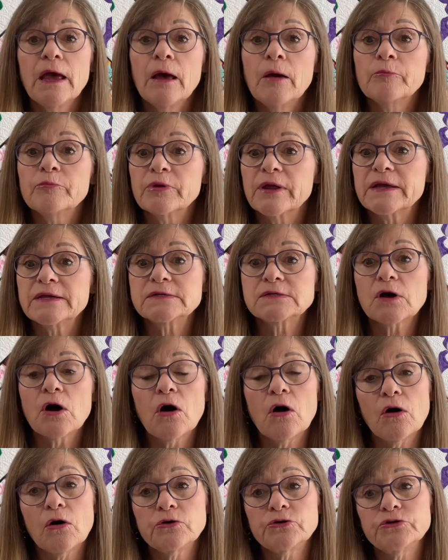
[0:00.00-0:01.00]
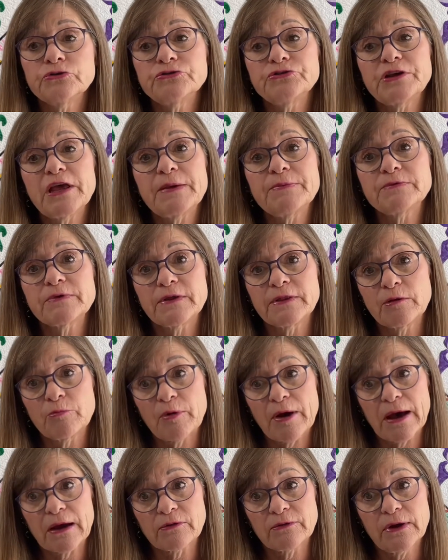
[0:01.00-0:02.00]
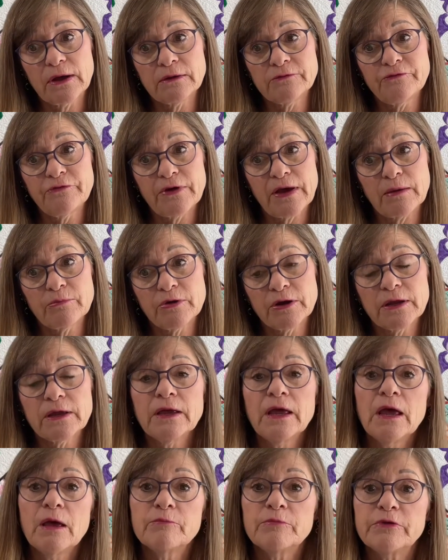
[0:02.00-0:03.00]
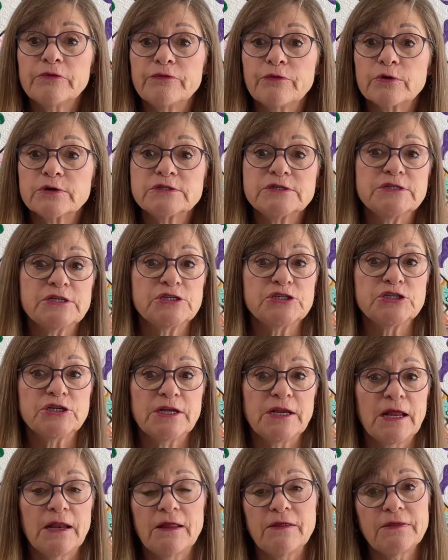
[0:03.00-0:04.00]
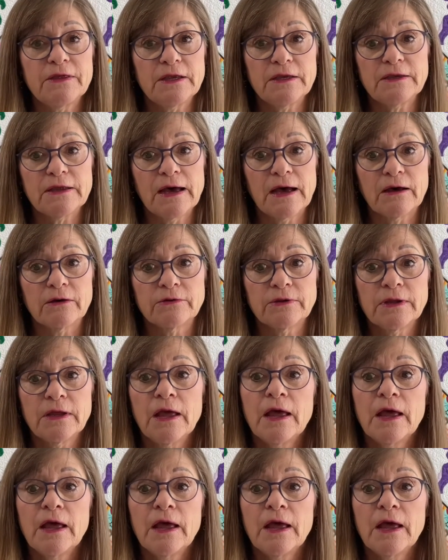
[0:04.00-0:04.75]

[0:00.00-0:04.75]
Place all your shapes on the background fabric before stitching anything down.